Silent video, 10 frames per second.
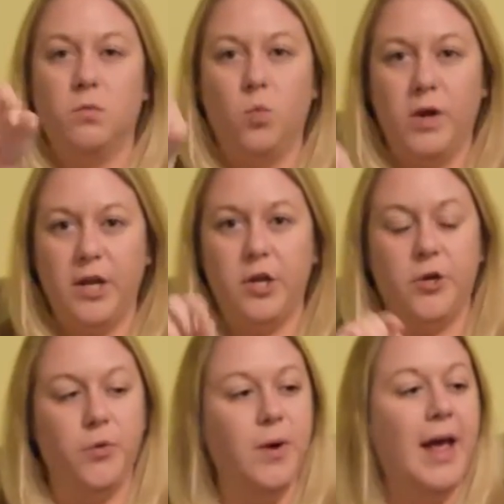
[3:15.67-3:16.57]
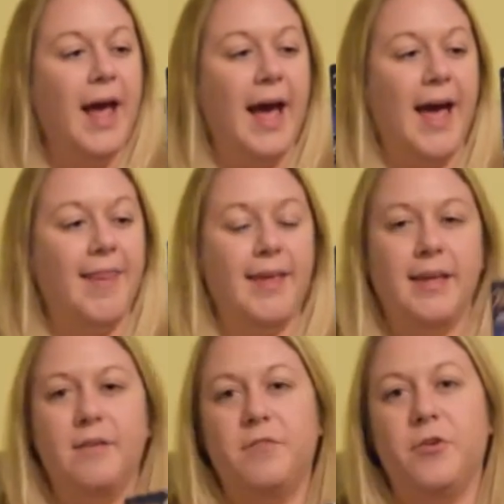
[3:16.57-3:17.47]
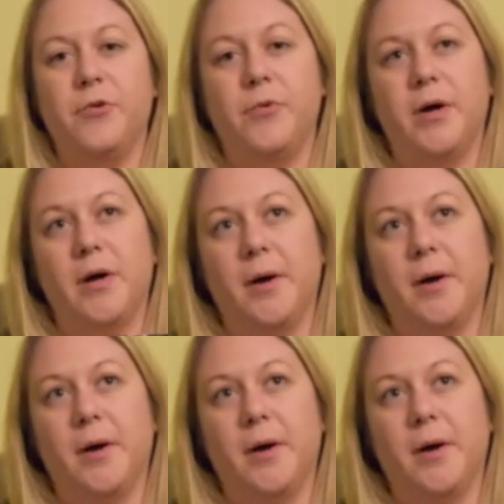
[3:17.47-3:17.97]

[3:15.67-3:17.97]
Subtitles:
Wii U, and they give you,